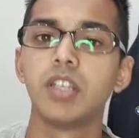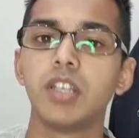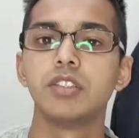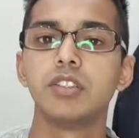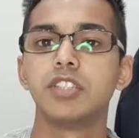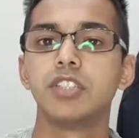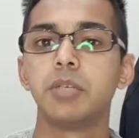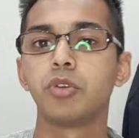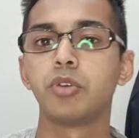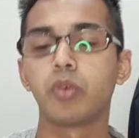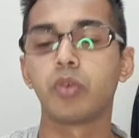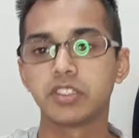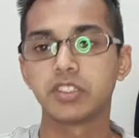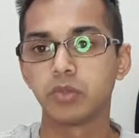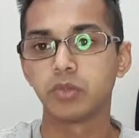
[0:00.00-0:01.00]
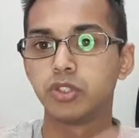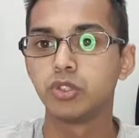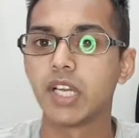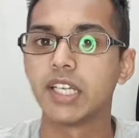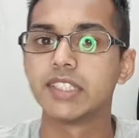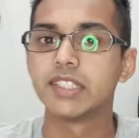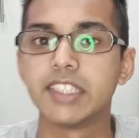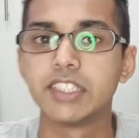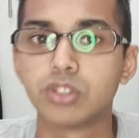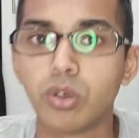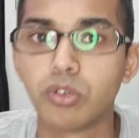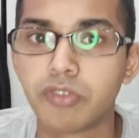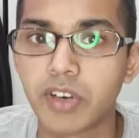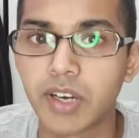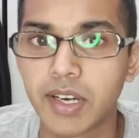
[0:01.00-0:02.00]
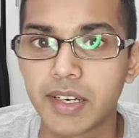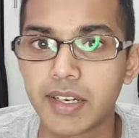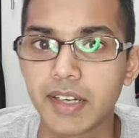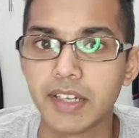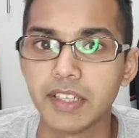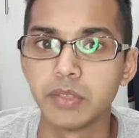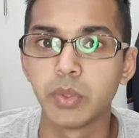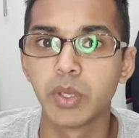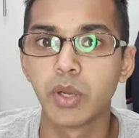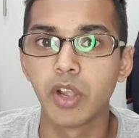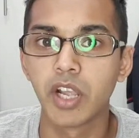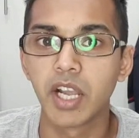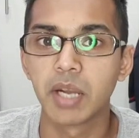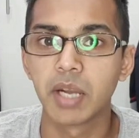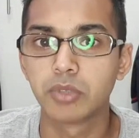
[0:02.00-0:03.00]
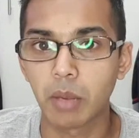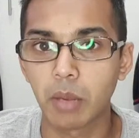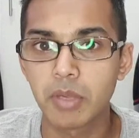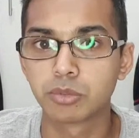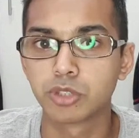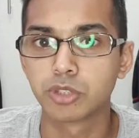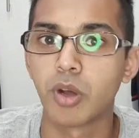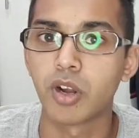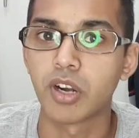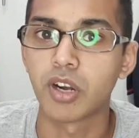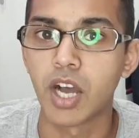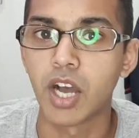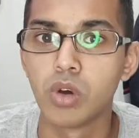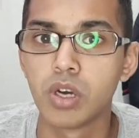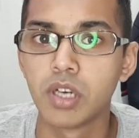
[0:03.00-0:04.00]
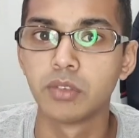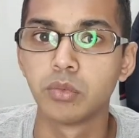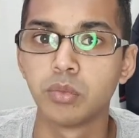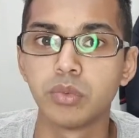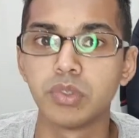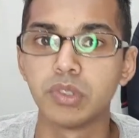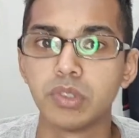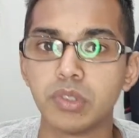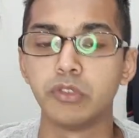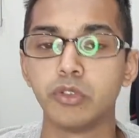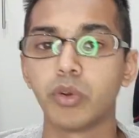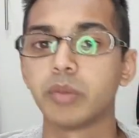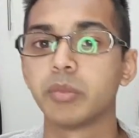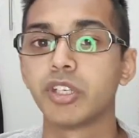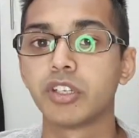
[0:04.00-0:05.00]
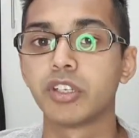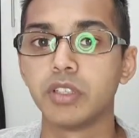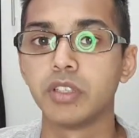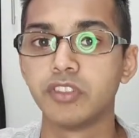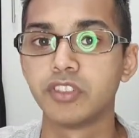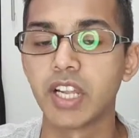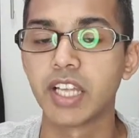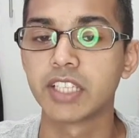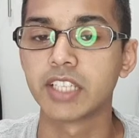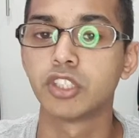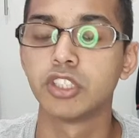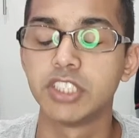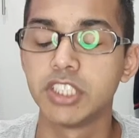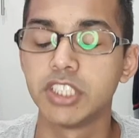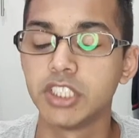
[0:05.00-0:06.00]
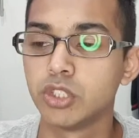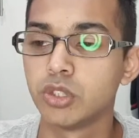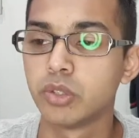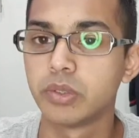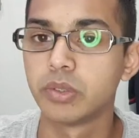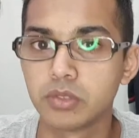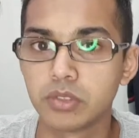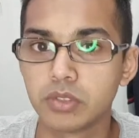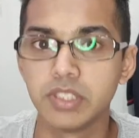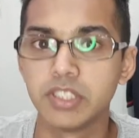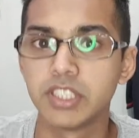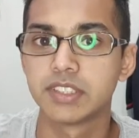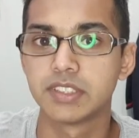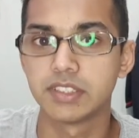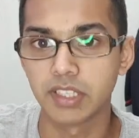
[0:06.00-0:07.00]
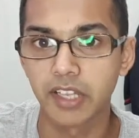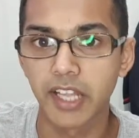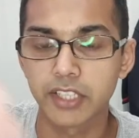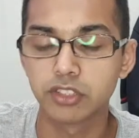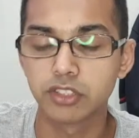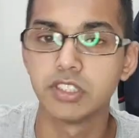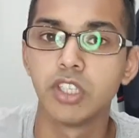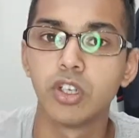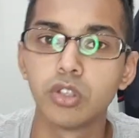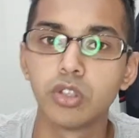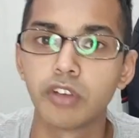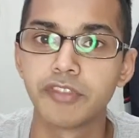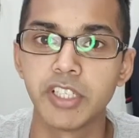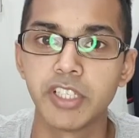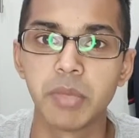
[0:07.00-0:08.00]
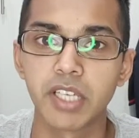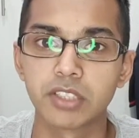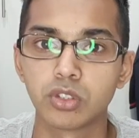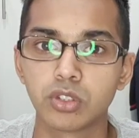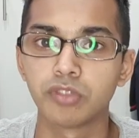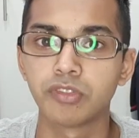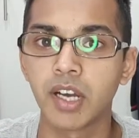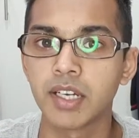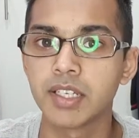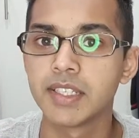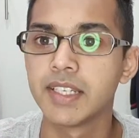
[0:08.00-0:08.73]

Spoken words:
So let me know what you guys think so far. We're coming up to about an hour. If you want me, if you'd like to continue, I'd like to know your feedback so far.